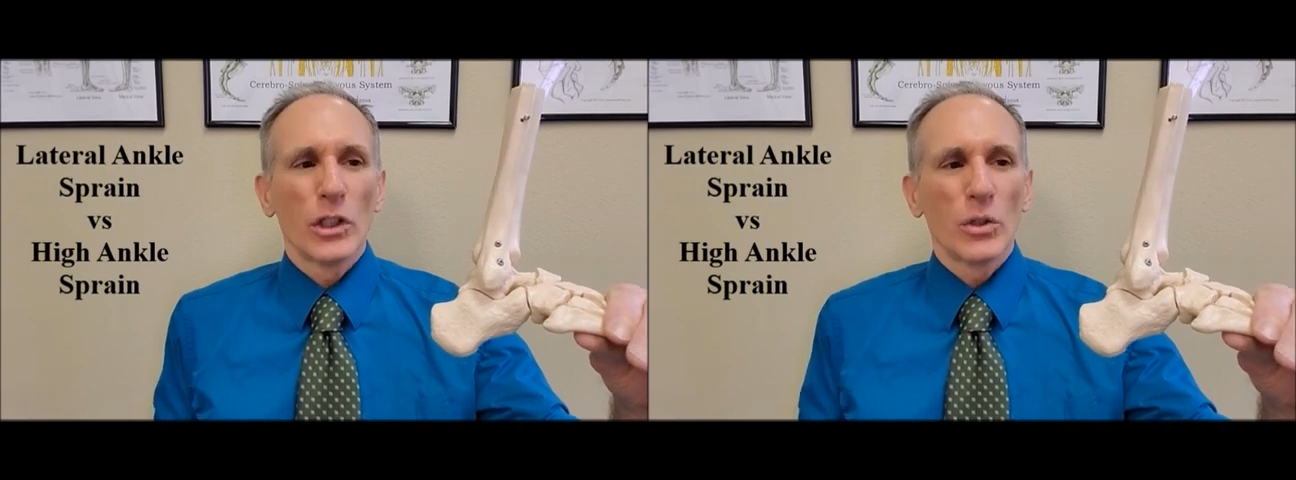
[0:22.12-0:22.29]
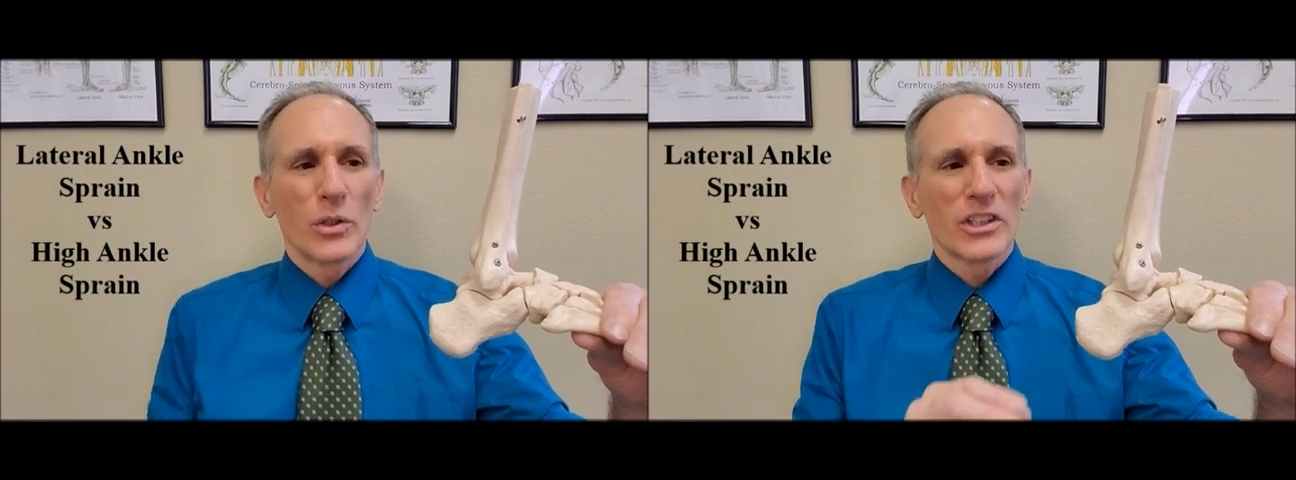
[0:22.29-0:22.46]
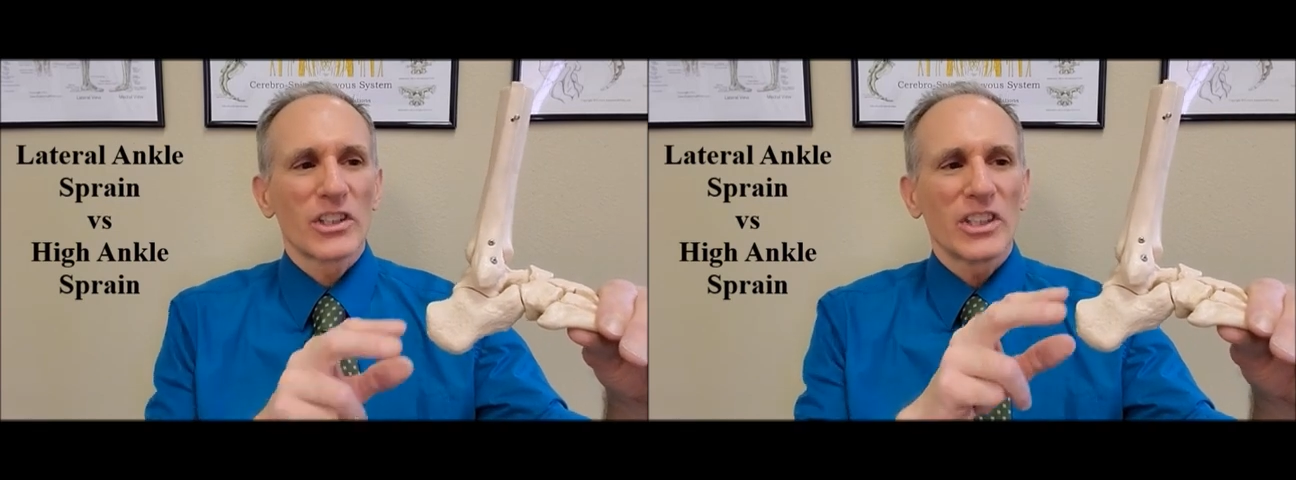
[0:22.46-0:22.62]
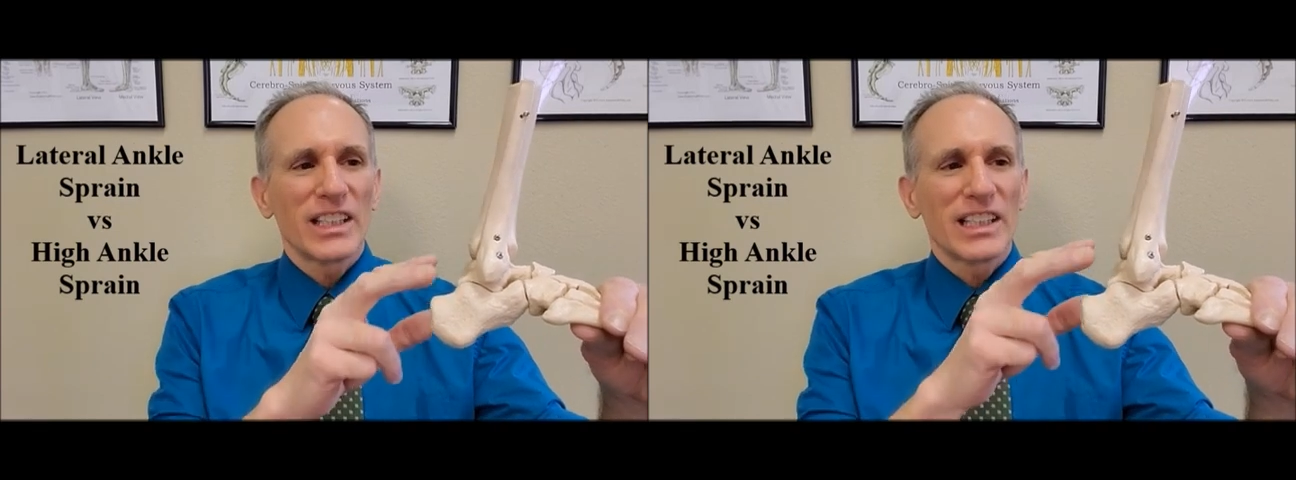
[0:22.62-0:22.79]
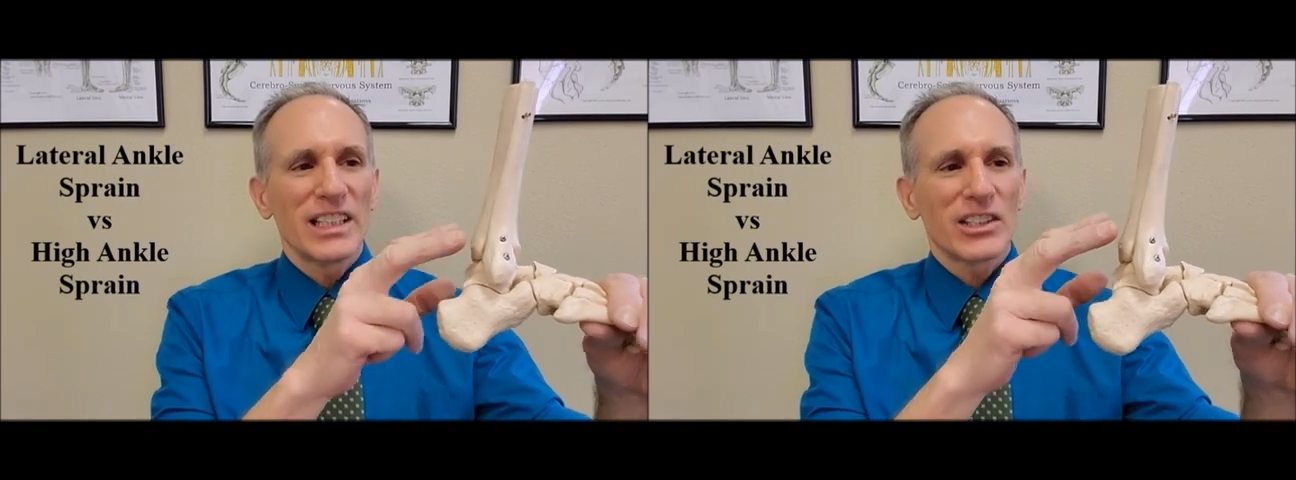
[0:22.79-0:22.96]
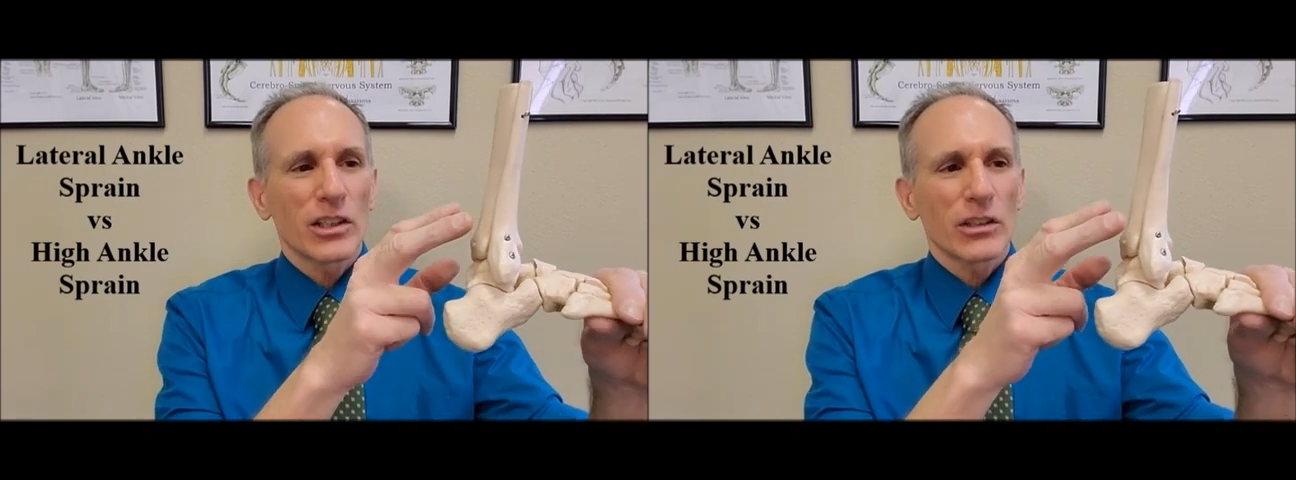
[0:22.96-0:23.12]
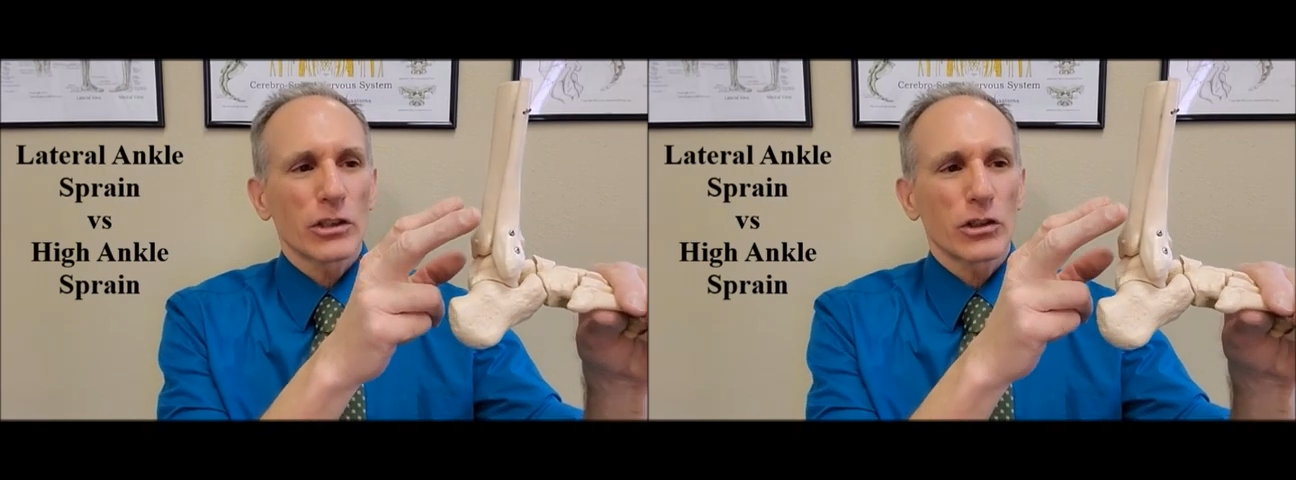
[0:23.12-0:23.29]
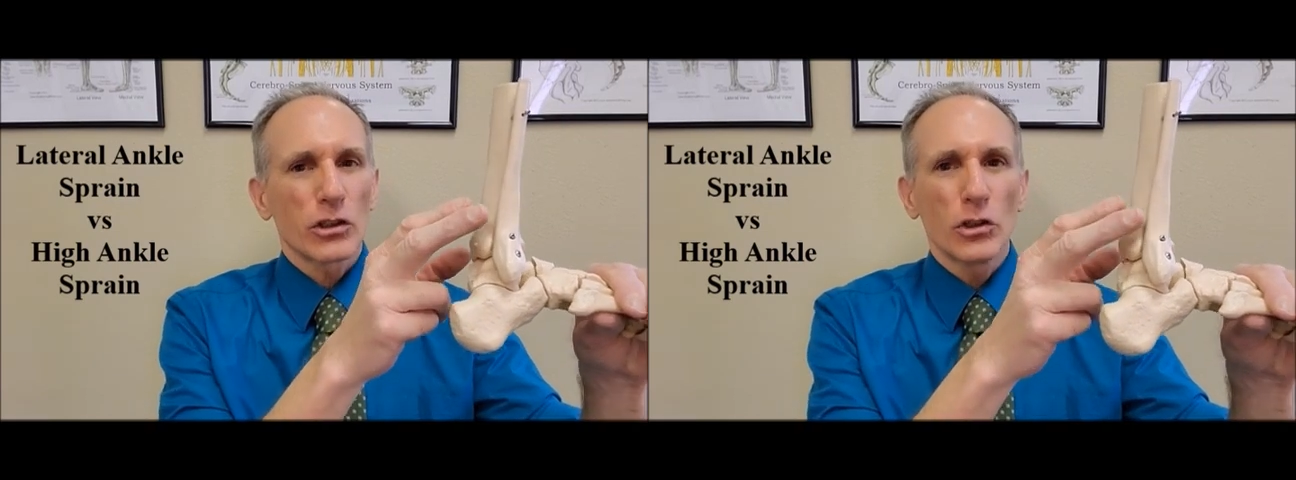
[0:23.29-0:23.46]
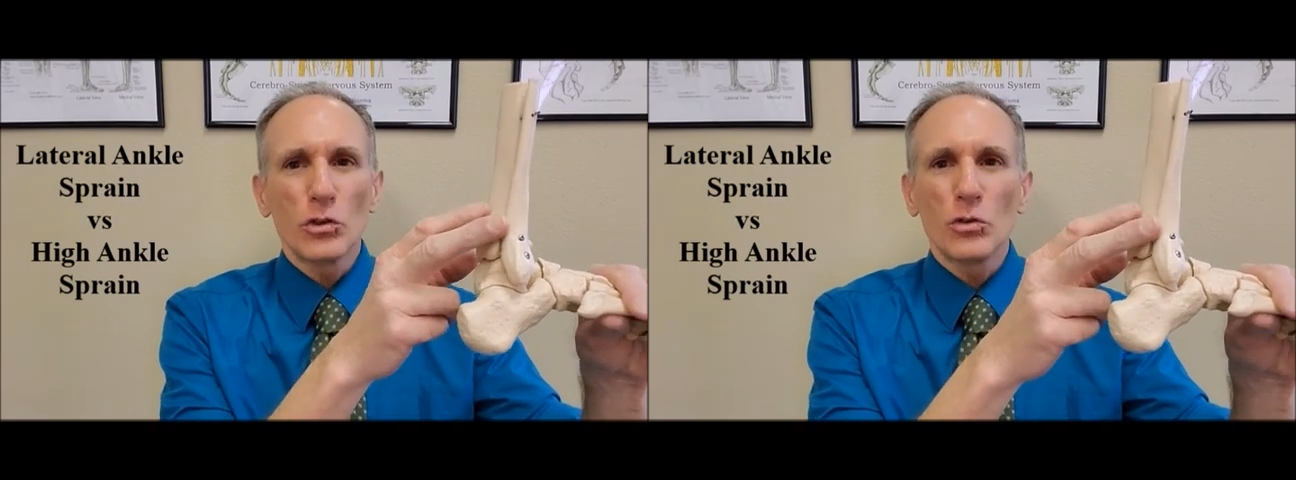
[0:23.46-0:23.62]
You can see these are the
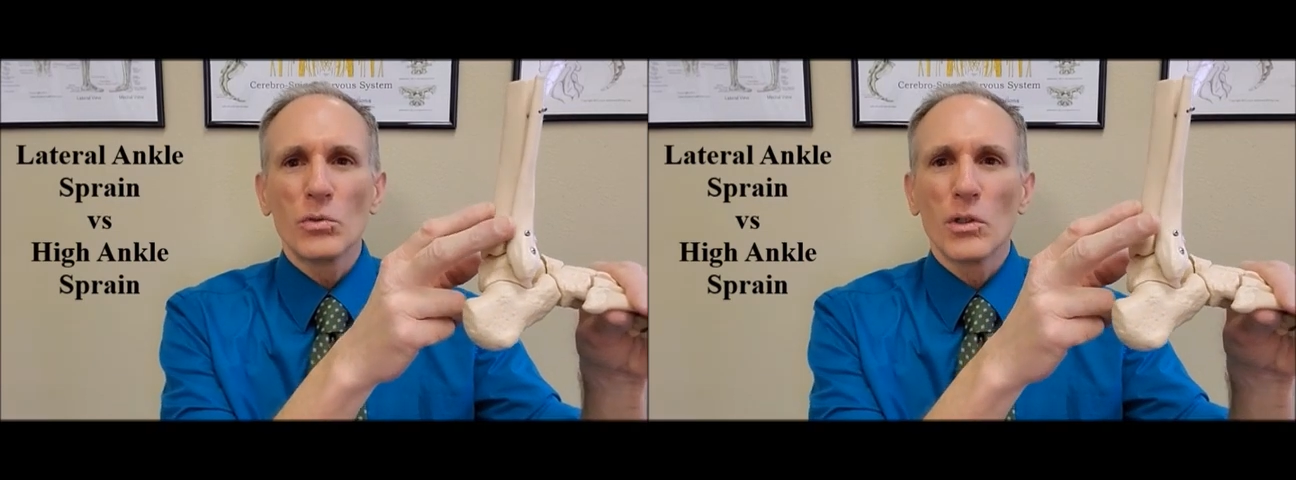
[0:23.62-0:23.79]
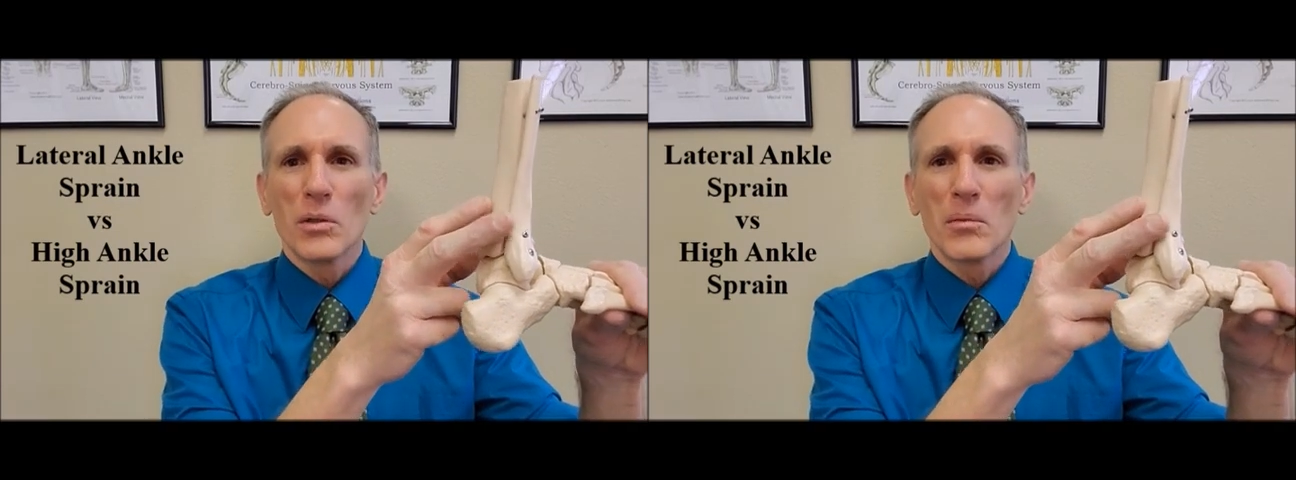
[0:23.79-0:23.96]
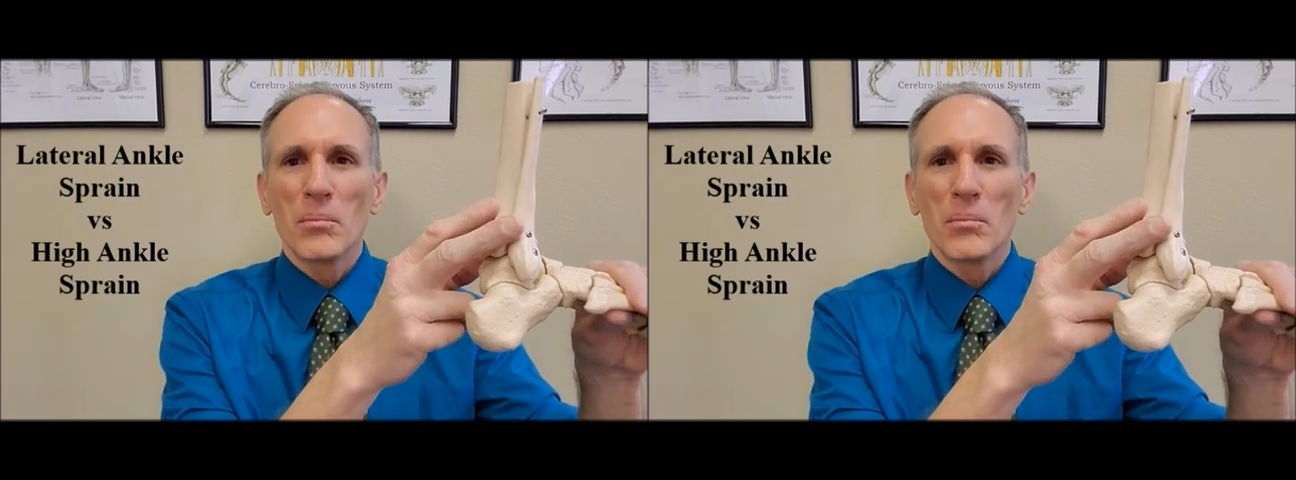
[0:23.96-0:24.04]
two